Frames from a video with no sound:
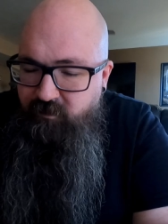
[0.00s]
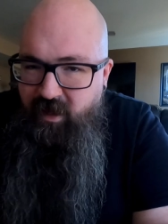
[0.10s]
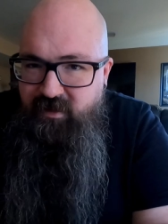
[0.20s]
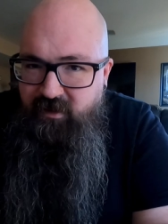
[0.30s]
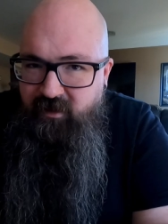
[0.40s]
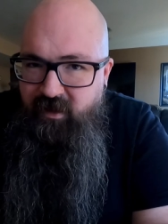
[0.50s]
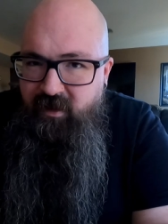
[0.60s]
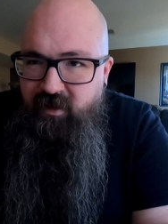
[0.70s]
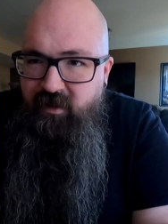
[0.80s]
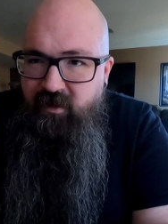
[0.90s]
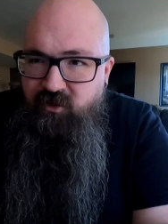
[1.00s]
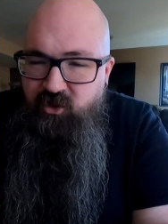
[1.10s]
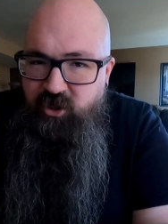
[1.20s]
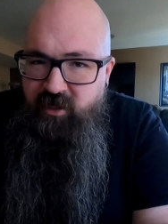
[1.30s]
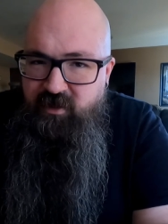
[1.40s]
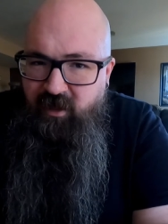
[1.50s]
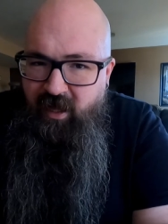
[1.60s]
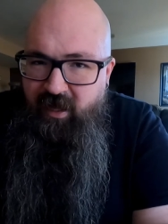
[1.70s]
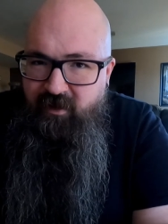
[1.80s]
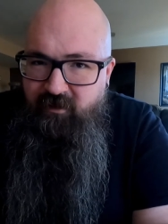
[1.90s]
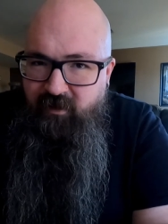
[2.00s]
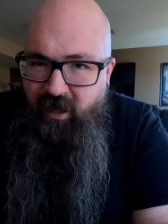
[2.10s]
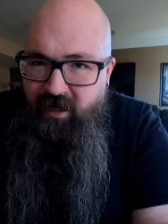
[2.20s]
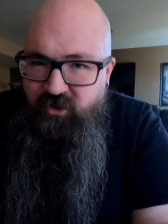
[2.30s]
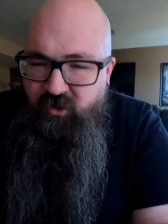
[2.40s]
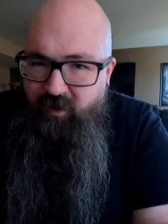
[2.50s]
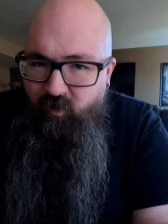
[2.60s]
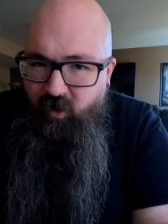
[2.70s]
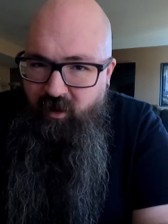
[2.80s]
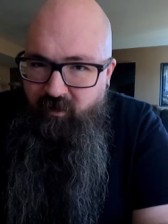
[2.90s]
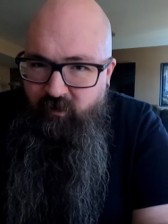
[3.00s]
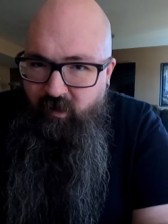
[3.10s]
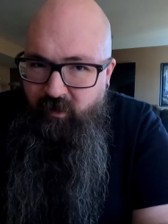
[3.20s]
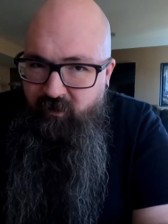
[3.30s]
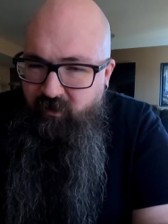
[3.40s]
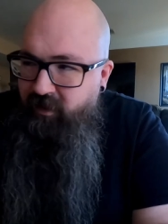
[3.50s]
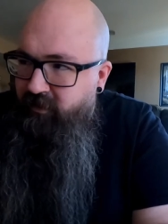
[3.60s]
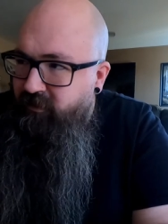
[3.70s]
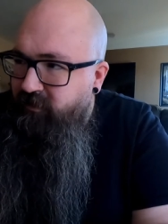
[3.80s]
Basically, just like ice cream water is what we were drinking.